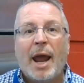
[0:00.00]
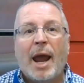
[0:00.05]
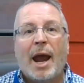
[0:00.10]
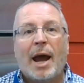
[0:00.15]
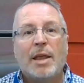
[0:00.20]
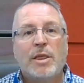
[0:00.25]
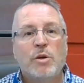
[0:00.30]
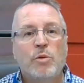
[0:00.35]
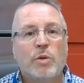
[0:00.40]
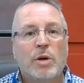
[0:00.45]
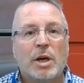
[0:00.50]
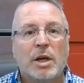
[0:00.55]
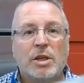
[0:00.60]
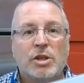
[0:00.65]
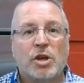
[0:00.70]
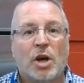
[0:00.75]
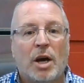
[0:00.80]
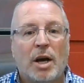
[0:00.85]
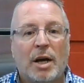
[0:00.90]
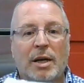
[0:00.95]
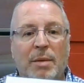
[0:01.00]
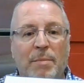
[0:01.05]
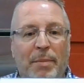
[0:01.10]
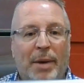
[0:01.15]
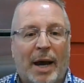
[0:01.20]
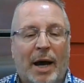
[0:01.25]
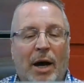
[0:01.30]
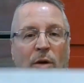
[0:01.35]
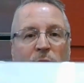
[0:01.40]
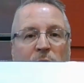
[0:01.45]
And then we're going to talk
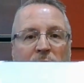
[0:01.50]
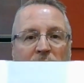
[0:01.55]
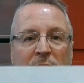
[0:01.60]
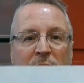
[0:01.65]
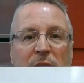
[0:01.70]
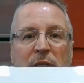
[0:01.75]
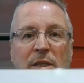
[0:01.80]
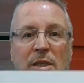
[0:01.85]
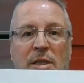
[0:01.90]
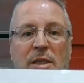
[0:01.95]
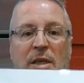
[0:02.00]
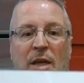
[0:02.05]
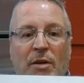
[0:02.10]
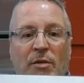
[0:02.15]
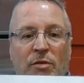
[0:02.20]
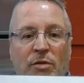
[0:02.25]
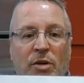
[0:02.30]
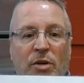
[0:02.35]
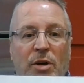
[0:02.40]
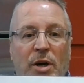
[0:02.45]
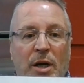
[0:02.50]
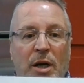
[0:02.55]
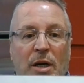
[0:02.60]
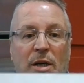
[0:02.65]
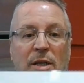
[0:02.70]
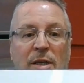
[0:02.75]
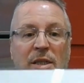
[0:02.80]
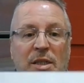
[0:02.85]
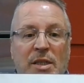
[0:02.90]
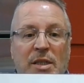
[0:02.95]
about Discover,
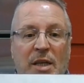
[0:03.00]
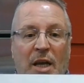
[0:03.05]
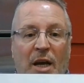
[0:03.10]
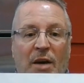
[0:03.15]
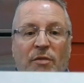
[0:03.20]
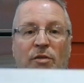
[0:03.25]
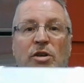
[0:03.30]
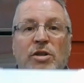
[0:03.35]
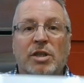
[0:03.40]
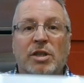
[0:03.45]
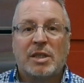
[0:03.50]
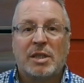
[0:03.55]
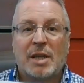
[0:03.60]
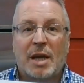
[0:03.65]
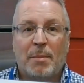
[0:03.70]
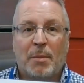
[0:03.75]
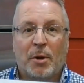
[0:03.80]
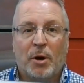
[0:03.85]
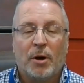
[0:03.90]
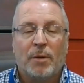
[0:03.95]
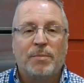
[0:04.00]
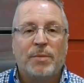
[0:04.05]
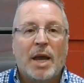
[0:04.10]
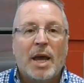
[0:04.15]
Discover Summer.